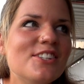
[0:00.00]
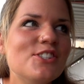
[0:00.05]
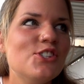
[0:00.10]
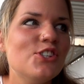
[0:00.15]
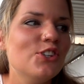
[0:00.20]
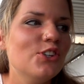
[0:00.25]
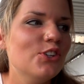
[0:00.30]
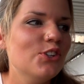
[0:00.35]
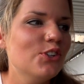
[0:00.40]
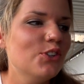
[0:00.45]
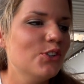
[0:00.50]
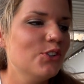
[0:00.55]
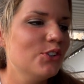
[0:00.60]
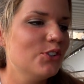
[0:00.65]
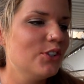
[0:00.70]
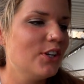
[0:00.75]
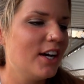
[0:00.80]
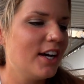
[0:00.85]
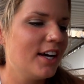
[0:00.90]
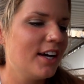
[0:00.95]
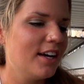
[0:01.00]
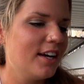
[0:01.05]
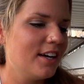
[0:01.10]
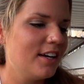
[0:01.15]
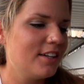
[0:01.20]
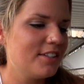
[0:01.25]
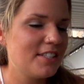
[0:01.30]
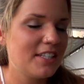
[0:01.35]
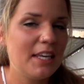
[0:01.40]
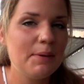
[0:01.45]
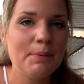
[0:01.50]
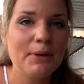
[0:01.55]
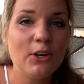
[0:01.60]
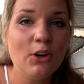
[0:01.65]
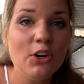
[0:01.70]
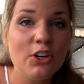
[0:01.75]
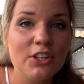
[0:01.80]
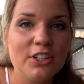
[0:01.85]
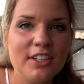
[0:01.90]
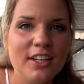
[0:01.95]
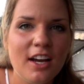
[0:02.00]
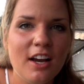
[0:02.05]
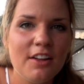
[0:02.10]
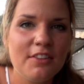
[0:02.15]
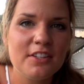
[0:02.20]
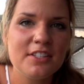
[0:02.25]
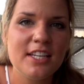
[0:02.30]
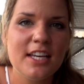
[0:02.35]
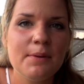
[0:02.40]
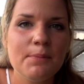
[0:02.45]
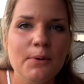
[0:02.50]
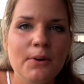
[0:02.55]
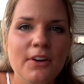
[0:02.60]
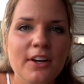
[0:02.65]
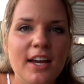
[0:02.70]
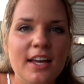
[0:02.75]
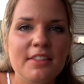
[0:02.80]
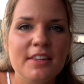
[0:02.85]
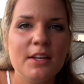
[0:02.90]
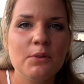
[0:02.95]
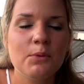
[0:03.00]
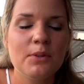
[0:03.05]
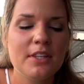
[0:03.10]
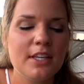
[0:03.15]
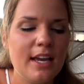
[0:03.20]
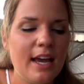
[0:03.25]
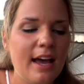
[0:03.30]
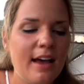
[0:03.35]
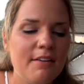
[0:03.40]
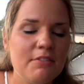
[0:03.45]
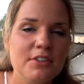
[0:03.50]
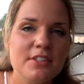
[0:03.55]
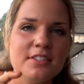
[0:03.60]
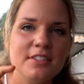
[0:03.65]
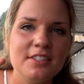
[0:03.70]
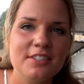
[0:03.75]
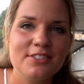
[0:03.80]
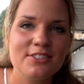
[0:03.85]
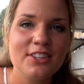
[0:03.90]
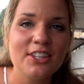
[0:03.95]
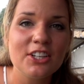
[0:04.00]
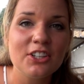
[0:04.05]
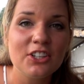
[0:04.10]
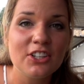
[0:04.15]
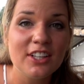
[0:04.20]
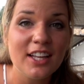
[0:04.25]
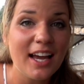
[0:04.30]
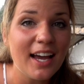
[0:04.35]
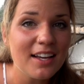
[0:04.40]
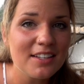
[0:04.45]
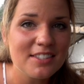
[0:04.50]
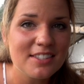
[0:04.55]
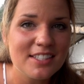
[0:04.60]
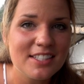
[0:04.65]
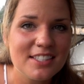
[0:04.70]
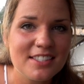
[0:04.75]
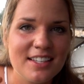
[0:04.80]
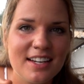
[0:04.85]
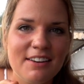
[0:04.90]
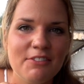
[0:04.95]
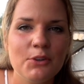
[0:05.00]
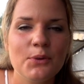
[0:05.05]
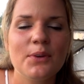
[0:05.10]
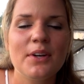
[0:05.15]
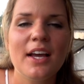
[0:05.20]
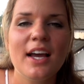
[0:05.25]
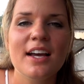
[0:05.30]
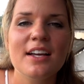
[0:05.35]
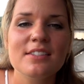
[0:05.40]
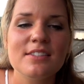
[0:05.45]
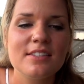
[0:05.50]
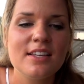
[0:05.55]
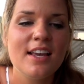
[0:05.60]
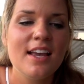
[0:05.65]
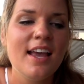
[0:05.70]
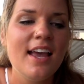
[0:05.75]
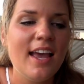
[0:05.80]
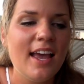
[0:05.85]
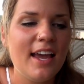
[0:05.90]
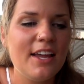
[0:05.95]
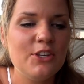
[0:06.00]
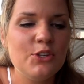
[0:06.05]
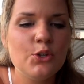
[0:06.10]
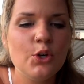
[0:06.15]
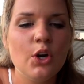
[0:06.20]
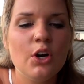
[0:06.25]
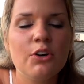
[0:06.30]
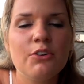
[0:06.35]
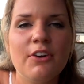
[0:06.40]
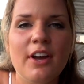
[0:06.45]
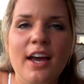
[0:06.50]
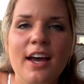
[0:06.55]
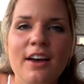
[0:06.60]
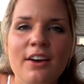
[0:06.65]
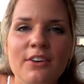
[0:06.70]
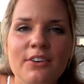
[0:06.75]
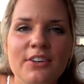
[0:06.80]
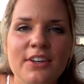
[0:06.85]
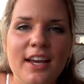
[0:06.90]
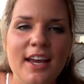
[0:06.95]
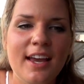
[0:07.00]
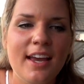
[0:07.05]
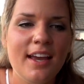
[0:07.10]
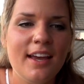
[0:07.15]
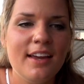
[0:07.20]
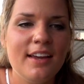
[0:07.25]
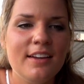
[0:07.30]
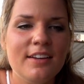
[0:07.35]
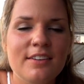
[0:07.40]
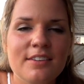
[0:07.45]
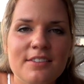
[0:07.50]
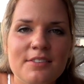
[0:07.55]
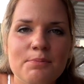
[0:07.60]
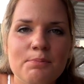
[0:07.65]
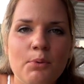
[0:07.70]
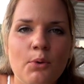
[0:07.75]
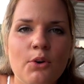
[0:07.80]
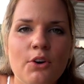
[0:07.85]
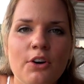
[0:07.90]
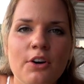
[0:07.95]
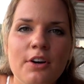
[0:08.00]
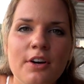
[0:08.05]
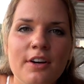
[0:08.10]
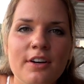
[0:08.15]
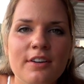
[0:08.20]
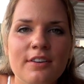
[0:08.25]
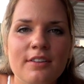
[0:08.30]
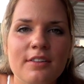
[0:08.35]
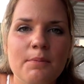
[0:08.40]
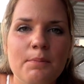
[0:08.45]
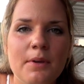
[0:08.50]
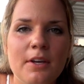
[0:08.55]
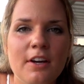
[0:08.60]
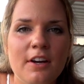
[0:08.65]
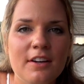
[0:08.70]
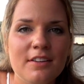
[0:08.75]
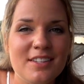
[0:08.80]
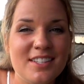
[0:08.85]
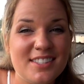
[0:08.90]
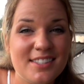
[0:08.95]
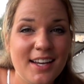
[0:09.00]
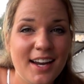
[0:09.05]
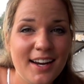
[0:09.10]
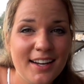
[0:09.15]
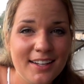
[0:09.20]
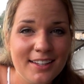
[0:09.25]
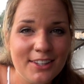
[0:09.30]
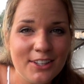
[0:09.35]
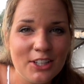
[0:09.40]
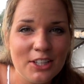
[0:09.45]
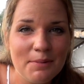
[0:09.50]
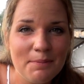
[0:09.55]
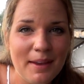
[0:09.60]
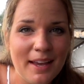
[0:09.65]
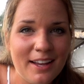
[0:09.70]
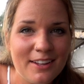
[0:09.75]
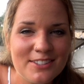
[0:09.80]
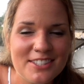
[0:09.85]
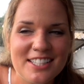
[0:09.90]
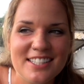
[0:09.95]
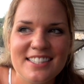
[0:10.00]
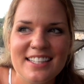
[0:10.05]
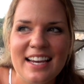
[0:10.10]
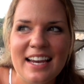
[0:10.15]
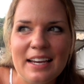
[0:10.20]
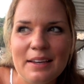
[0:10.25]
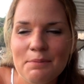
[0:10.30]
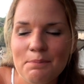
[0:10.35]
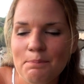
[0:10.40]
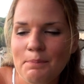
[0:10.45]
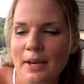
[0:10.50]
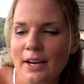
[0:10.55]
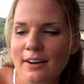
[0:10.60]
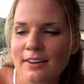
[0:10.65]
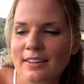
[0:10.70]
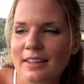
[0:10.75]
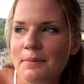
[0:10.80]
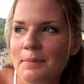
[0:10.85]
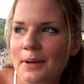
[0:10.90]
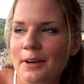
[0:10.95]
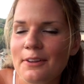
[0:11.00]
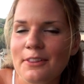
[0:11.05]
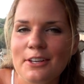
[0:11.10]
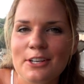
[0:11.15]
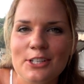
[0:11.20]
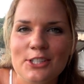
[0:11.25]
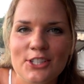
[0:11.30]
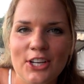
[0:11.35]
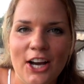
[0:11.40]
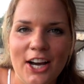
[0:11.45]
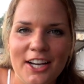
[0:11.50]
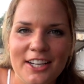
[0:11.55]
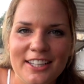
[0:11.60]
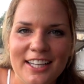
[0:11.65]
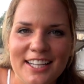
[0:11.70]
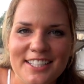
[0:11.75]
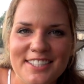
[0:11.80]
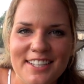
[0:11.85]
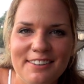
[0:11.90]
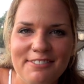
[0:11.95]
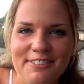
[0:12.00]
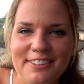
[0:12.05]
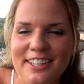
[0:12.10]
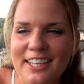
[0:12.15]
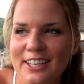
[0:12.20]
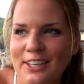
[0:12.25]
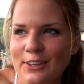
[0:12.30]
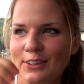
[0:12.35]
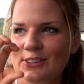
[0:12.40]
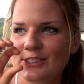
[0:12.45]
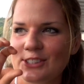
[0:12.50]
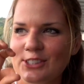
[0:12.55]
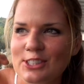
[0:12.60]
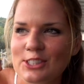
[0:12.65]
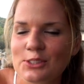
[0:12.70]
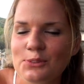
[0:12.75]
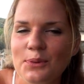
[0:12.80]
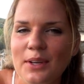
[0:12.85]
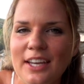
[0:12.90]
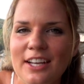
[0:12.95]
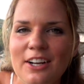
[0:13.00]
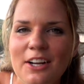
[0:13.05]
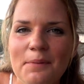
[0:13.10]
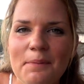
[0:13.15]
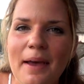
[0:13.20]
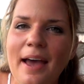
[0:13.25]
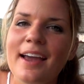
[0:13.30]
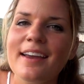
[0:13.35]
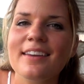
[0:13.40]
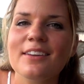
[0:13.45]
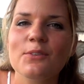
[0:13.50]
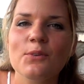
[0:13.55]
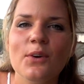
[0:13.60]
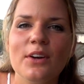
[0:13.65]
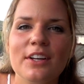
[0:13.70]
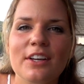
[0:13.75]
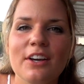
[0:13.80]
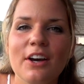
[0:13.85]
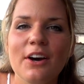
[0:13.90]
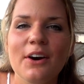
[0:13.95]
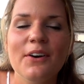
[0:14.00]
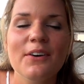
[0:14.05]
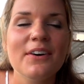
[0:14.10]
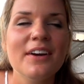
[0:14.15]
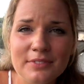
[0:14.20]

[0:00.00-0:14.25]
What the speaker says: to keep it cold on the table. And then what they have is these little glasses that everyone has, and you go around and pour the beer in these tiny little amounts. It's like barely bigger than a shot glass. I feel like you could just swig it all back in one go.